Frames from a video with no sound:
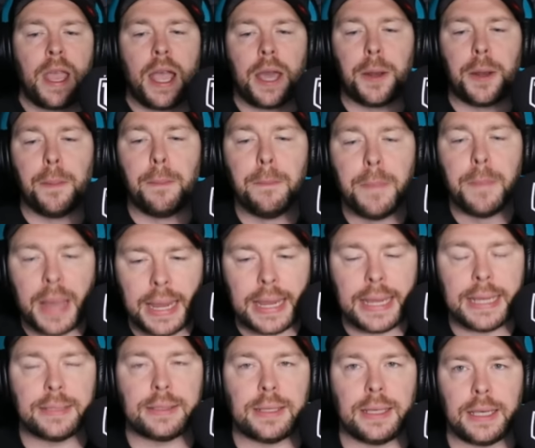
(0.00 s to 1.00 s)
An
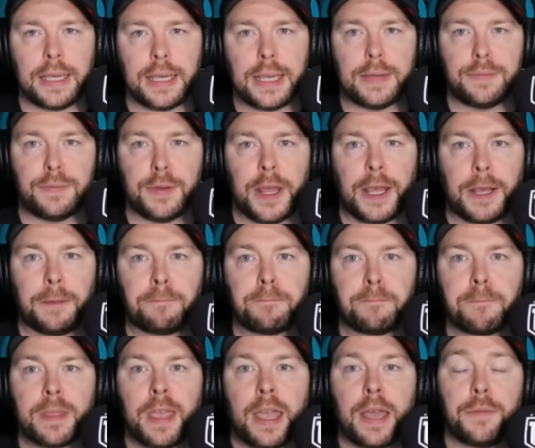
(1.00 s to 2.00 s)
amazing evening
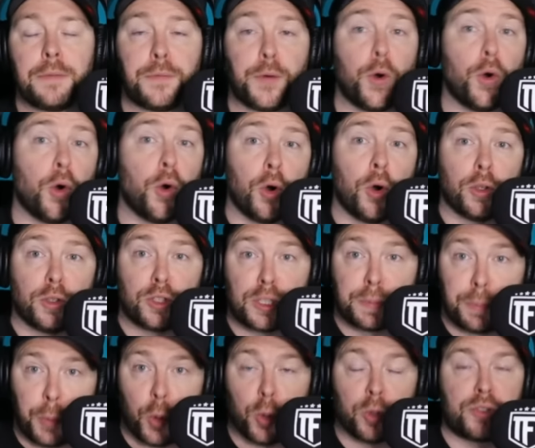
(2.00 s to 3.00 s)
for
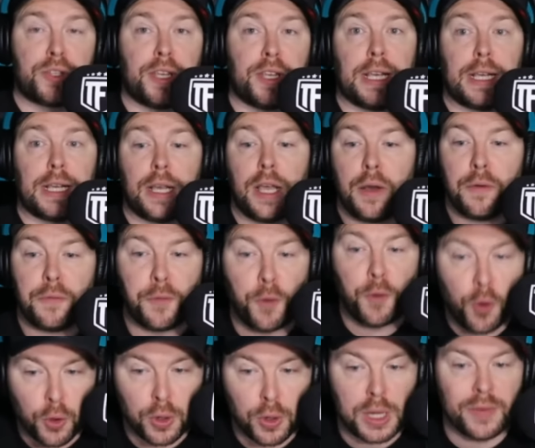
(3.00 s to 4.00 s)
Sporting,
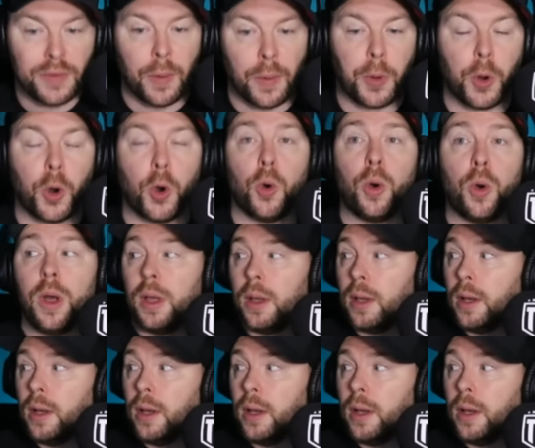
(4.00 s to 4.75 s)
for Liverpool.